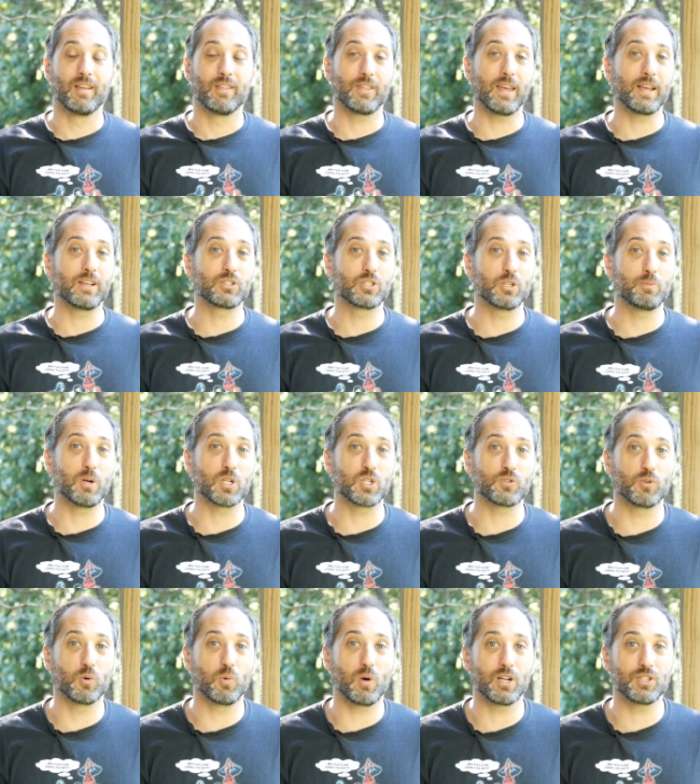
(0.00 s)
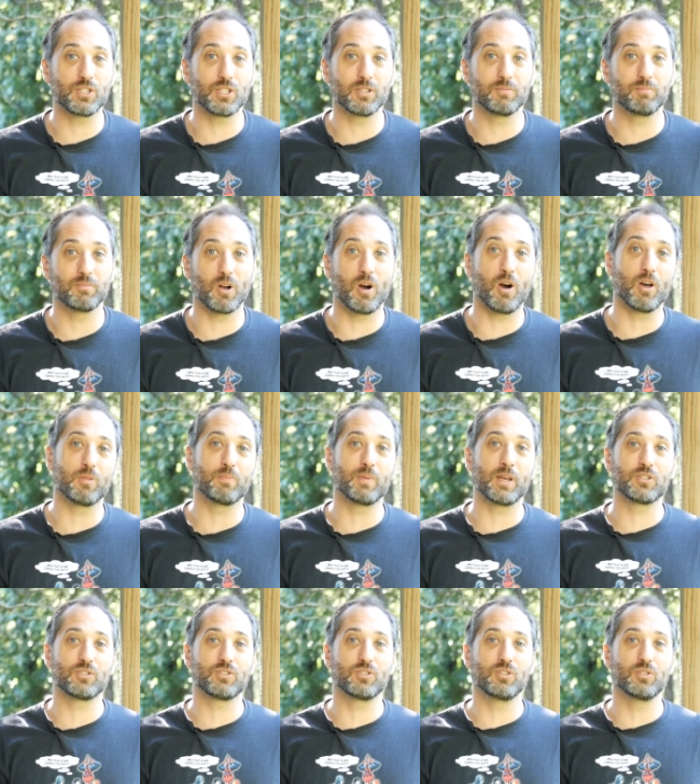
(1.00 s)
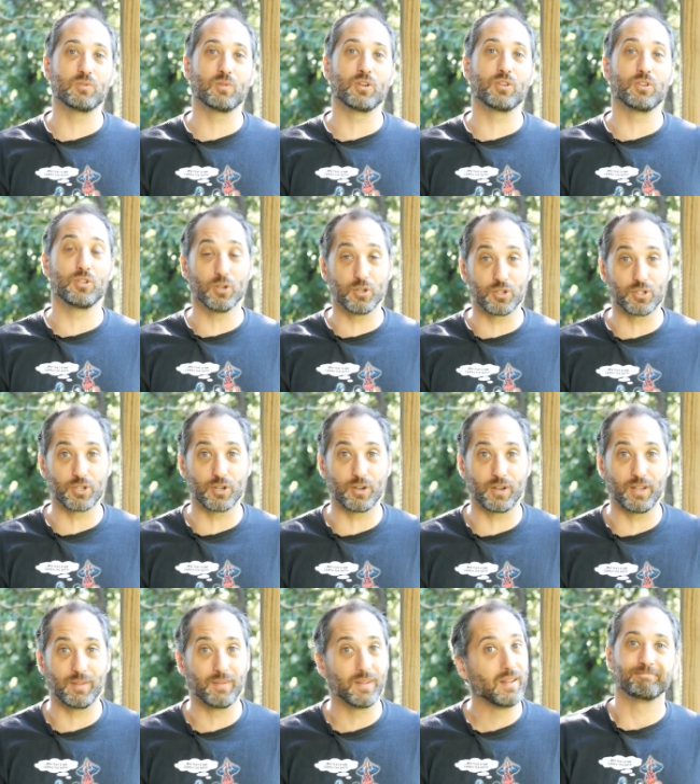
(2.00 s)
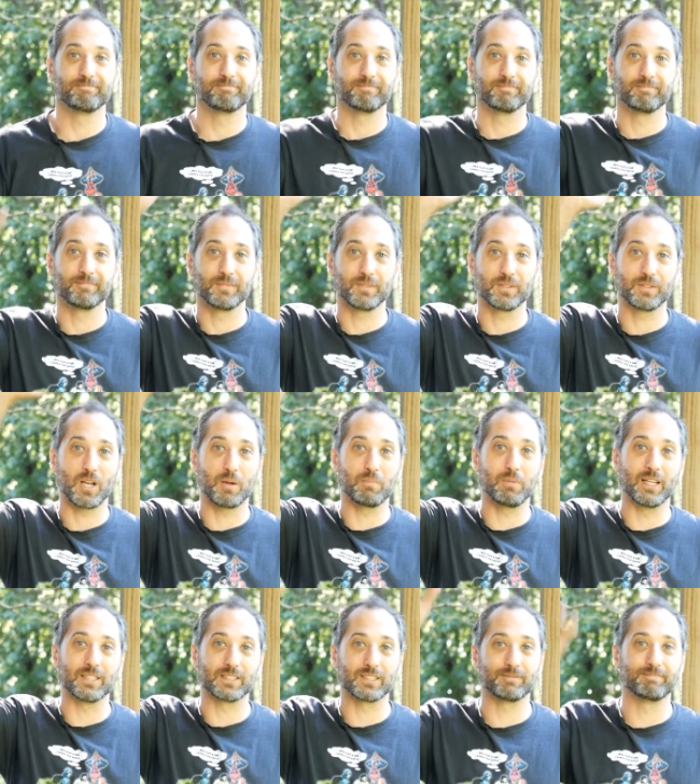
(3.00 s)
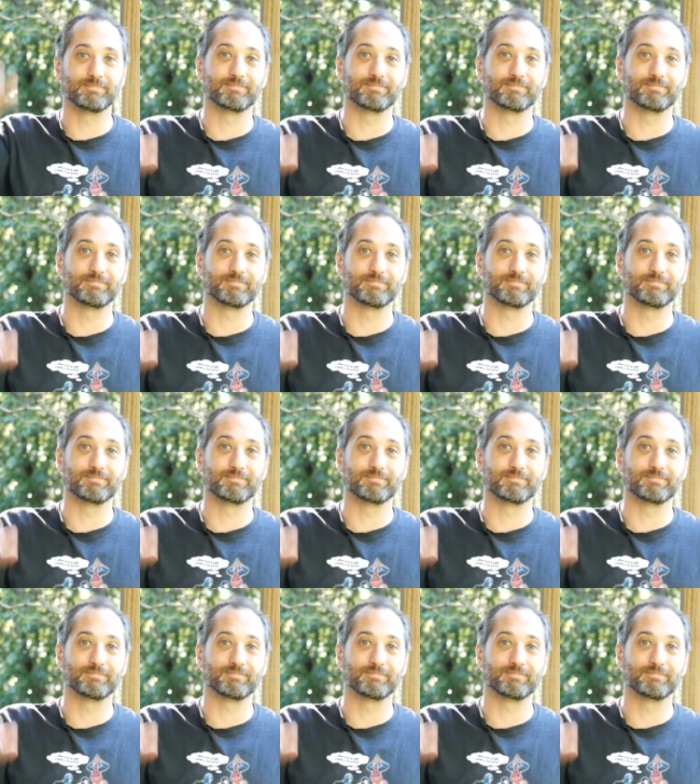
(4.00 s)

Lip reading: Thanks so much for watching. All the best to you on your journey. God bless.